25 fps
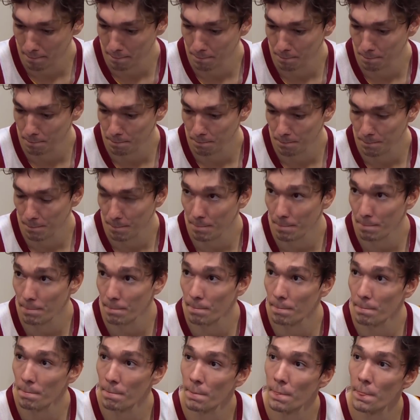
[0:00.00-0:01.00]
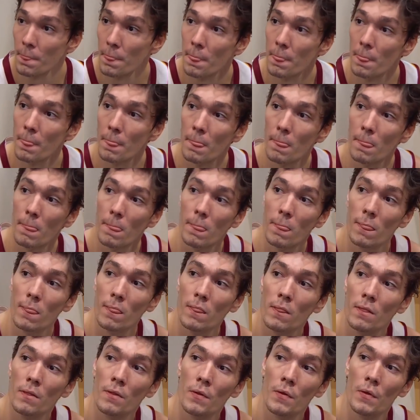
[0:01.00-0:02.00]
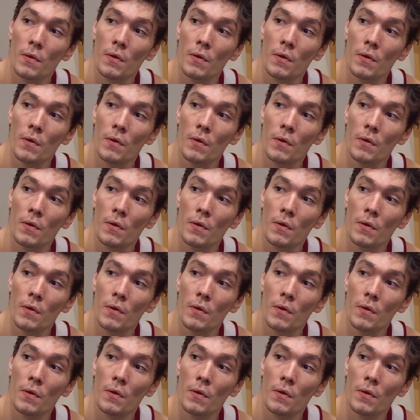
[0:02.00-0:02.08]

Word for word: Taking the results out of it, Cedi, is